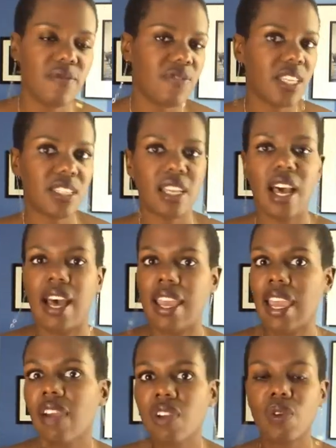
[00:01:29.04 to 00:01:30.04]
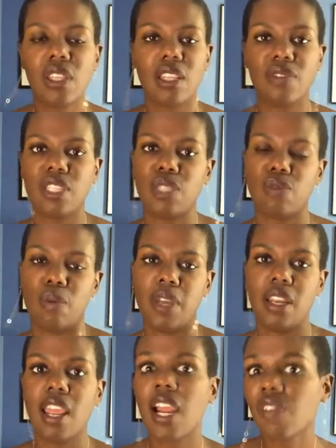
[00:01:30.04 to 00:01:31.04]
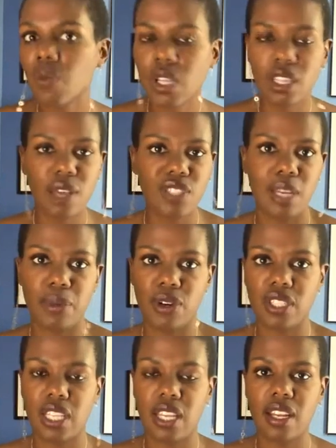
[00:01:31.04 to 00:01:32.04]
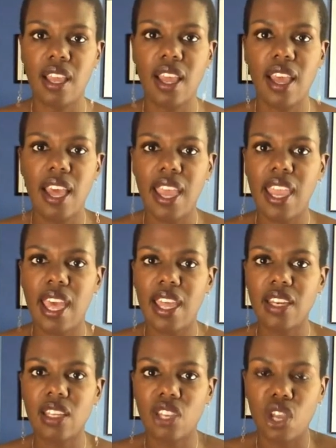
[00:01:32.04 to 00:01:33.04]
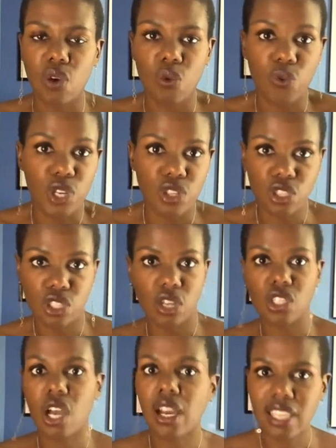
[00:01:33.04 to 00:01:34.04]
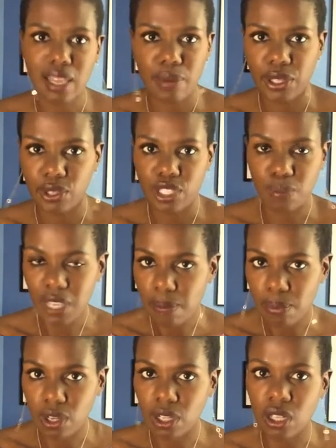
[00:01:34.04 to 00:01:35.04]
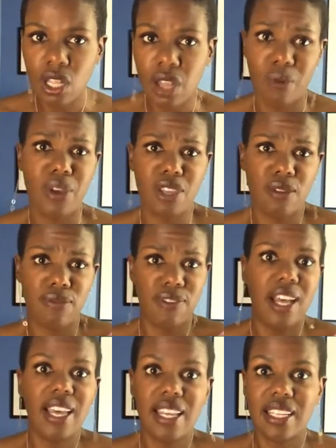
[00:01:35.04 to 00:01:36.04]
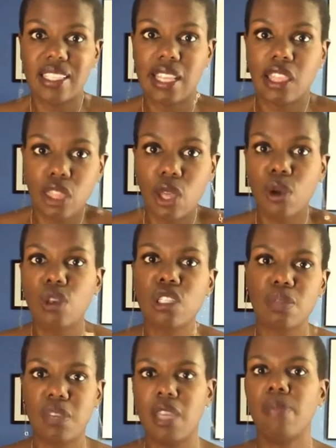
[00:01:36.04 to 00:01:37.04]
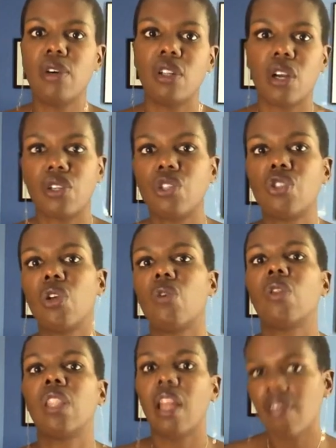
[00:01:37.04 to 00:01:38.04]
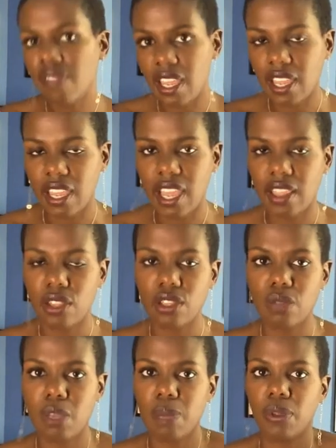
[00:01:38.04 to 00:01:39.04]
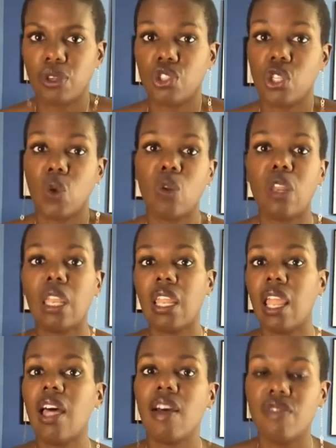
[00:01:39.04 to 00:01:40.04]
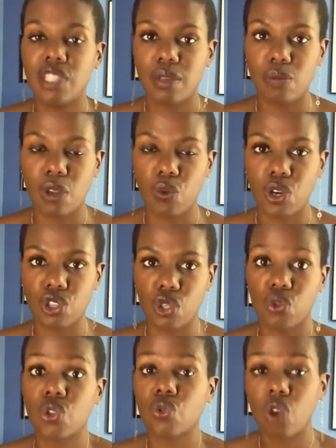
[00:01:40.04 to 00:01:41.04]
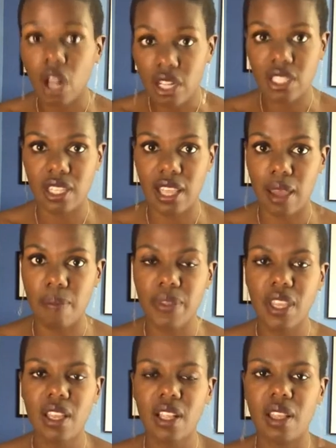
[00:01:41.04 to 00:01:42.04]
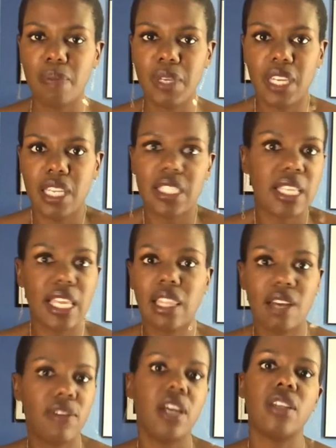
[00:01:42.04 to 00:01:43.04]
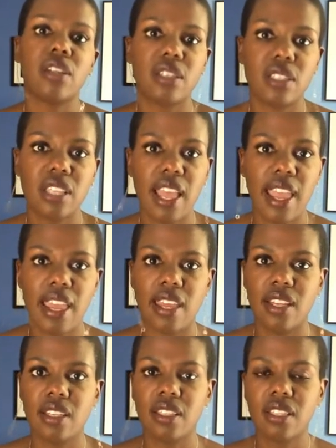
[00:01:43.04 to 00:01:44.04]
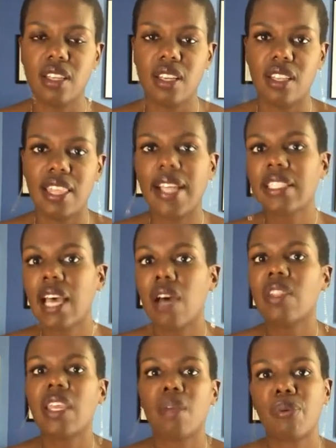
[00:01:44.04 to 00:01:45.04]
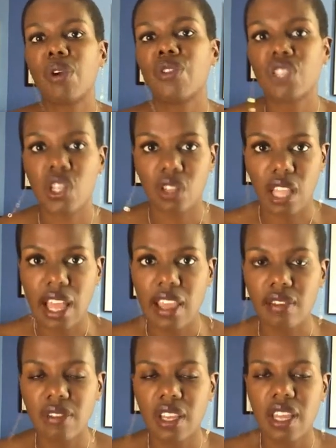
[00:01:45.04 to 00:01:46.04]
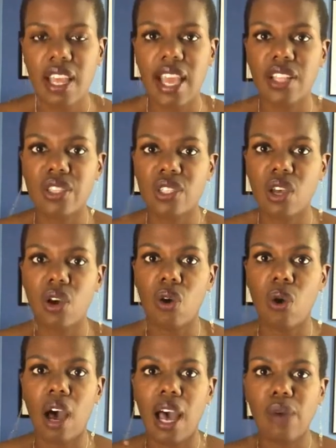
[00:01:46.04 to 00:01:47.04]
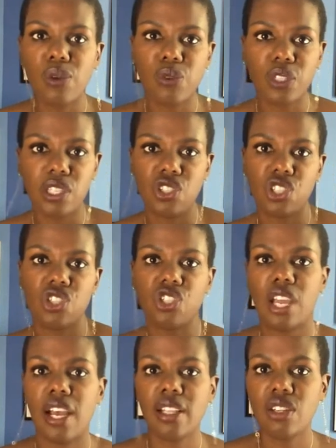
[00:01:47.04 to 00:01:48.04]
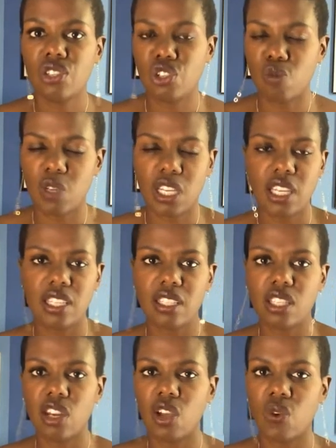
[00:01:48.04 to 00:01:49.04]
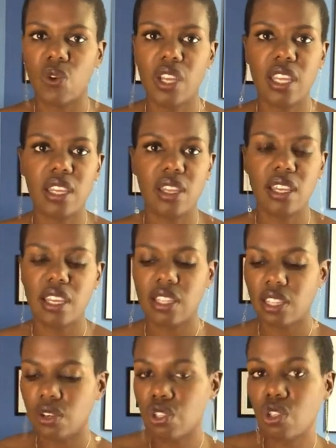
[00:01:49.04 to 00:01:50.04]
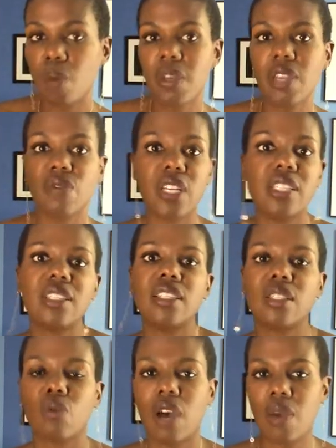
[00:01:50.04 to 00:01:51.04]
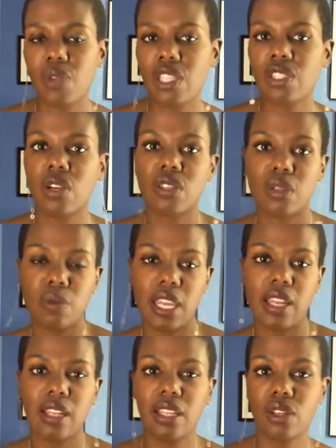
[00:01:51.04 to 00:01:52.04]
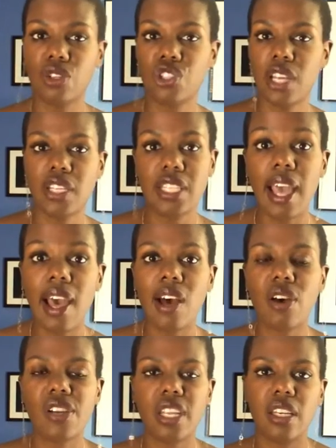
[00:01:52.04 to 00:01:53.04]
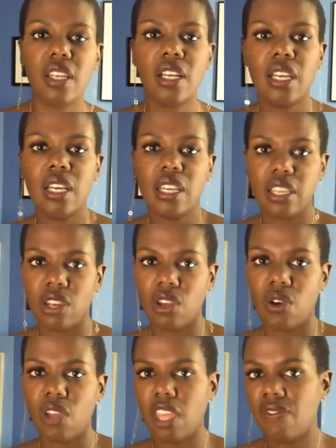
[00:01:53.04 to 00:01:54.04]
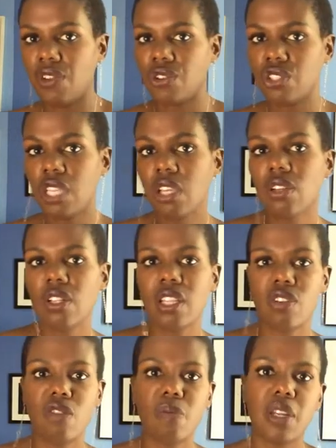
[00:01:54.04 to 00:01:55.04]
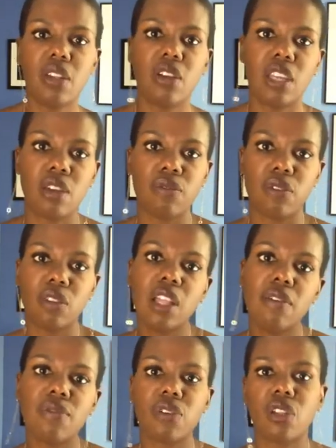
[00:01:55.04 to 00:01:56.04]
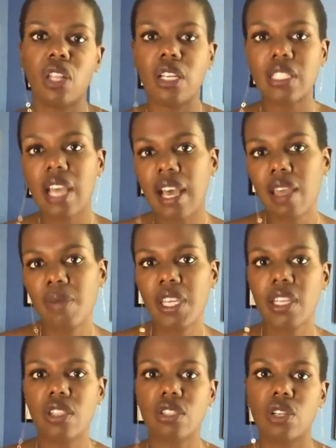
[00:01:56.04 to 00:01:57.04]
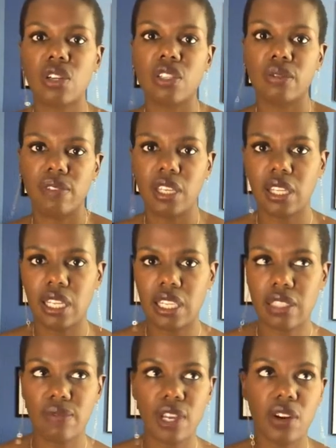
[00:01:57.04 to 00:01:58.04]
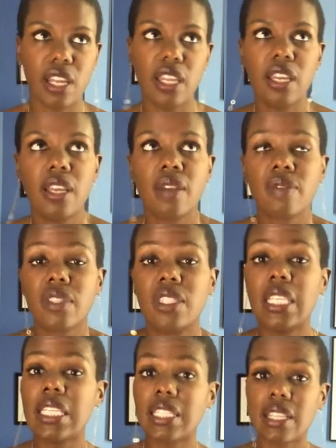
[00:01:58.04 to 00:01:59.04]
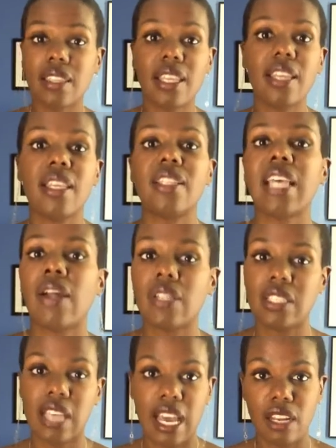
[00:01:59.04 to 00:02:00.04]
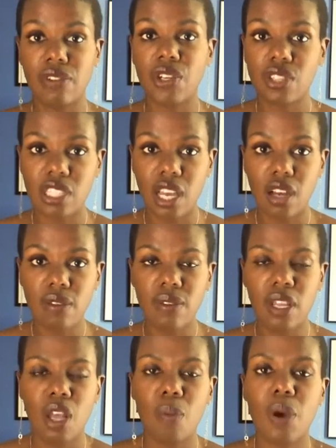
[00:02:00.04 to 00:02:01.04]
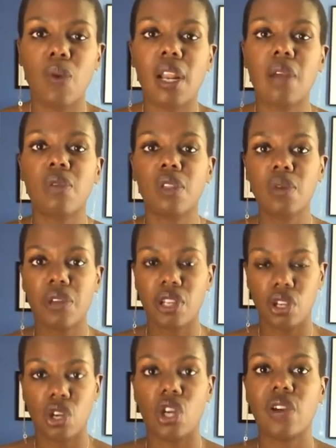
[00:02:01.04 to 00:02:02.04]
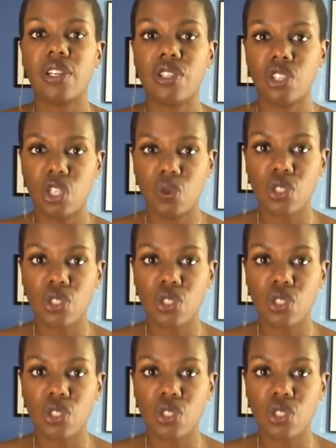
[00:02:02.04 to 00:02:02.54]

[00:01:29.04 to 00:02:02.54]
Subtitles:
this guy, everyone loves this woman, everyone loves that person. And when you start talking about those people, what you find is that those people are so loving and those people are so loved, and we're so drawn to them because they love others, and that's how they approach their life. And so I would really just challenge you because there's so many reasons why we start to get a little shut down. And if you're single and you've been looking for love for a long time, it can start to feel like this very distant thing that's outside of yourself. But what I really want to encourage you